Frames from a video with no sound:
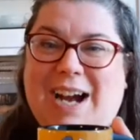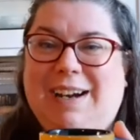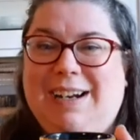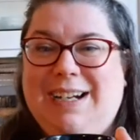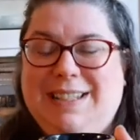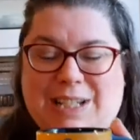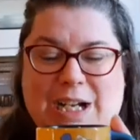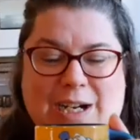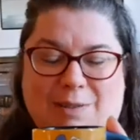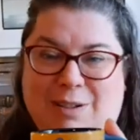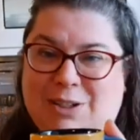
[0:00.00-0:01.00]
All right,
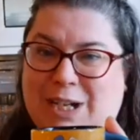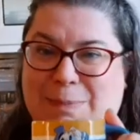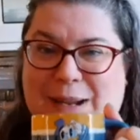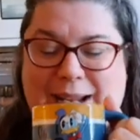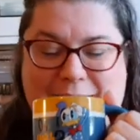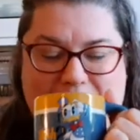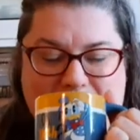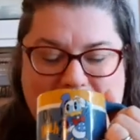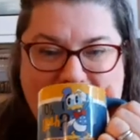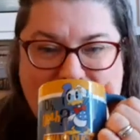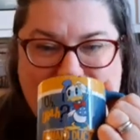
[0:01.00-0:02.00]
so we'll check back in.
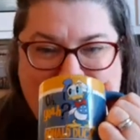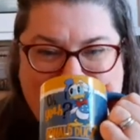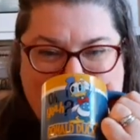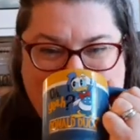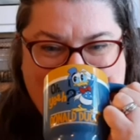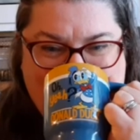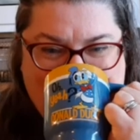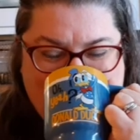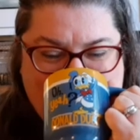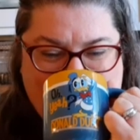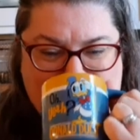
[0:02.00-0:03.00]

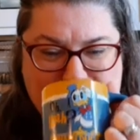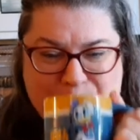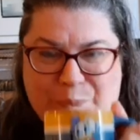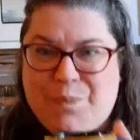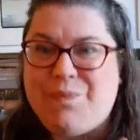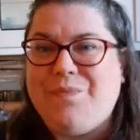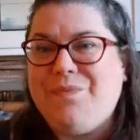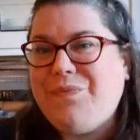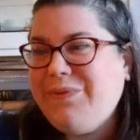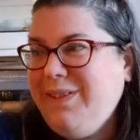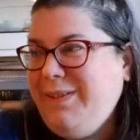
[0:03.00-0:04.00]

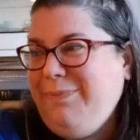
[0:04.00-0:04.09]
Jippo.